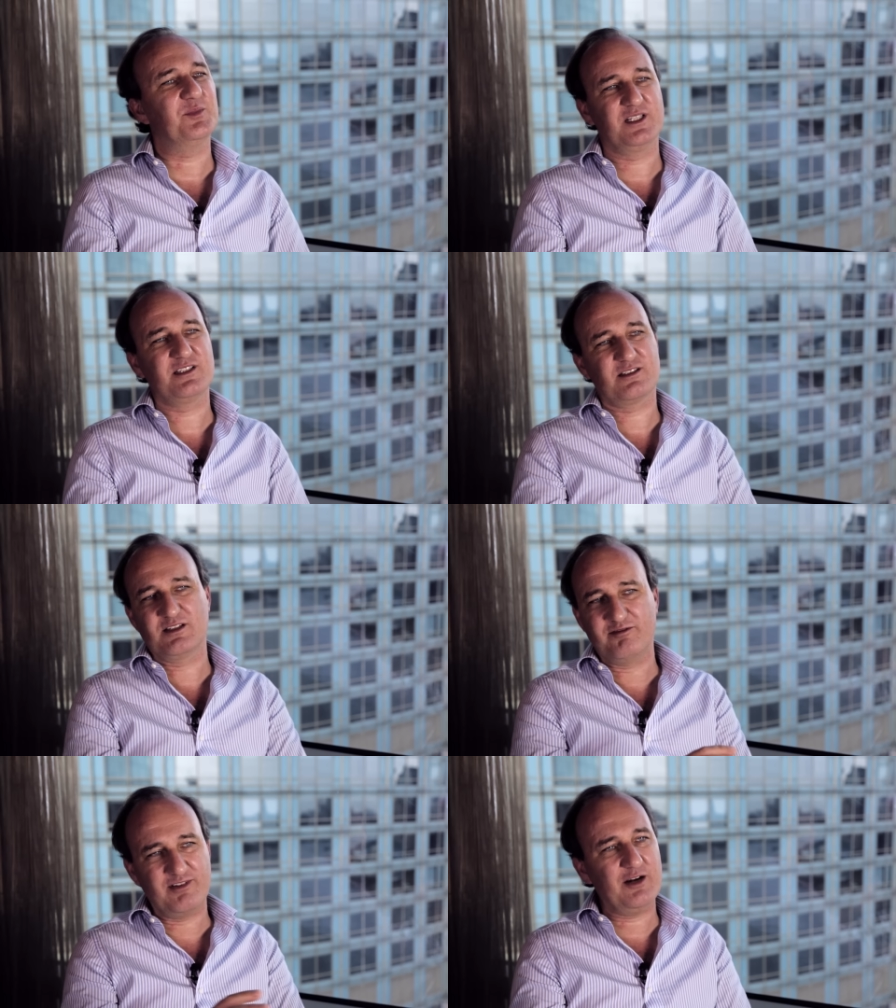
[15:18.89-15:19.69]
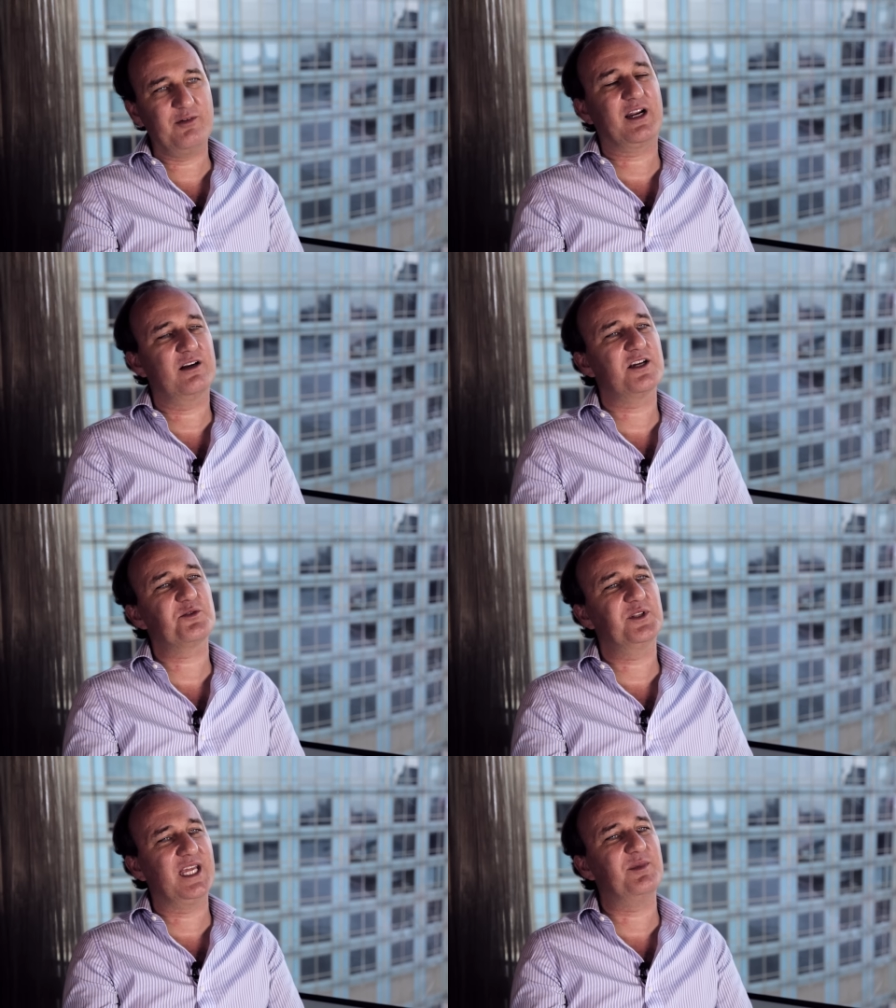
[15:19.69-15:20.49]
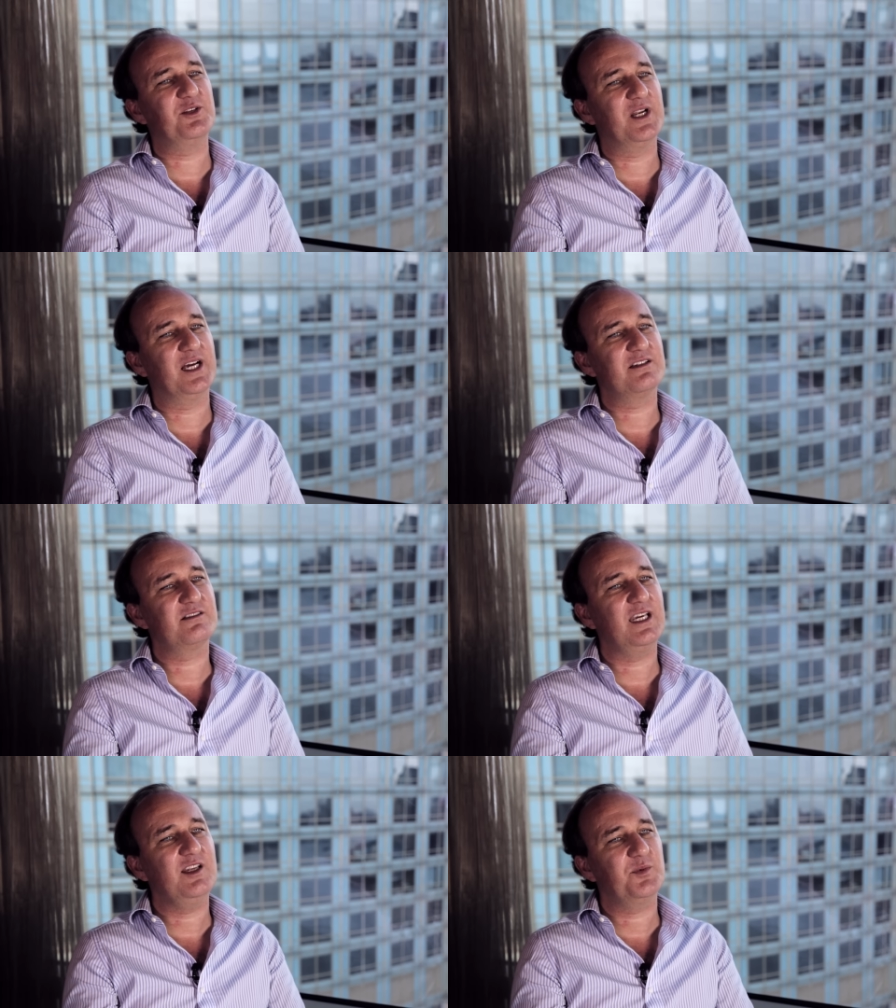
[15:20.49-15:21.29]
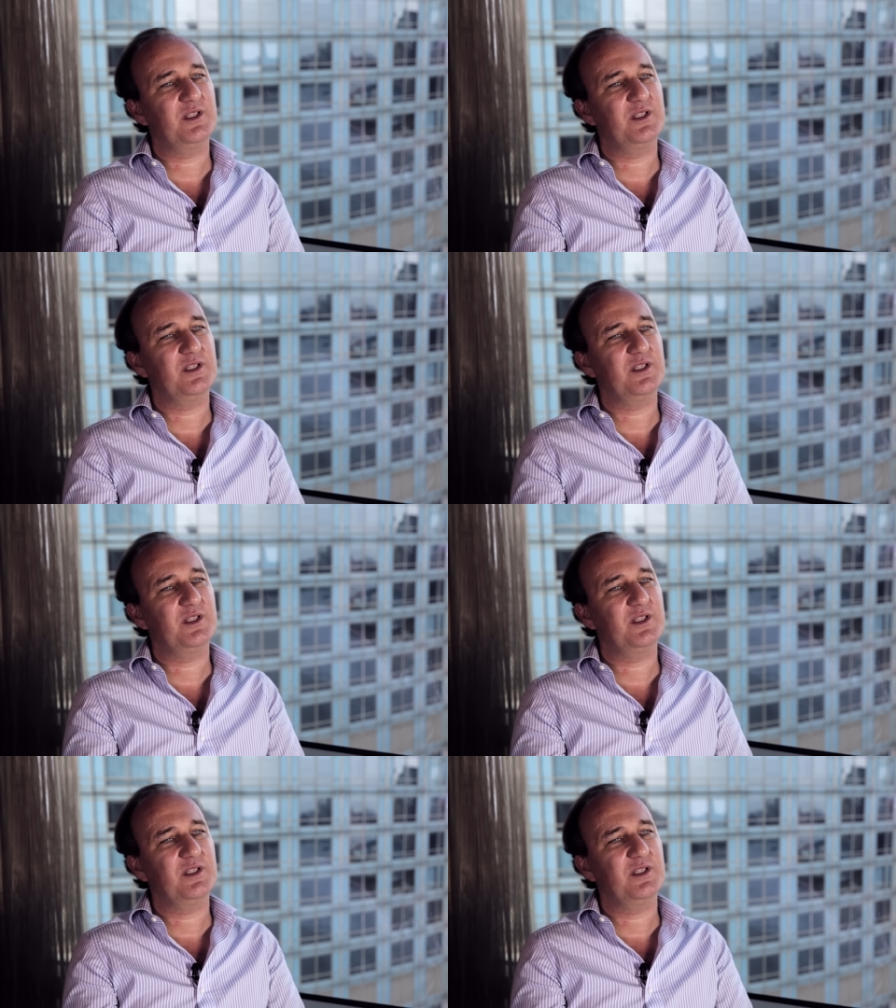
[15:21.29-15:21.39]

but it's a very recognizable name in the United States.